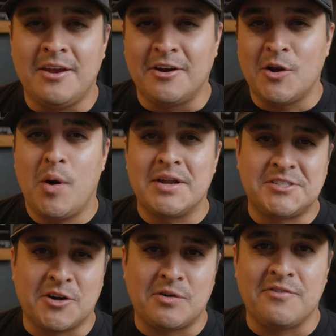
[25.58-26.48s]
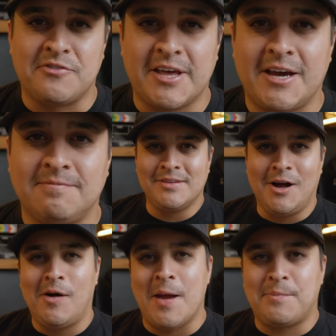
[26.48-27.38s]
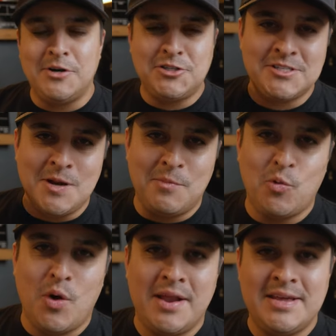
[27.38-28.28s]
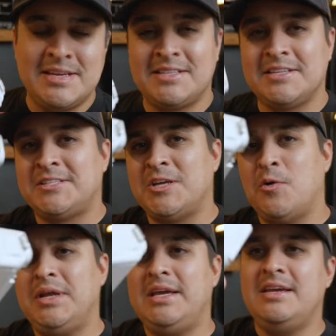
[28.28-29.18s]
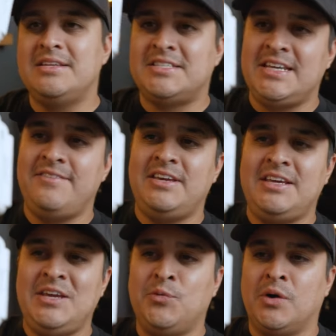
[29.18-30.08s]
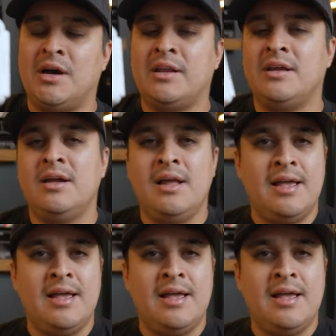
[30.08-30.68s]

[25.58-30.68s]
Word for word: You're gonna wanna stick around for that. All right, purchase number one is the Sony ZV-E1.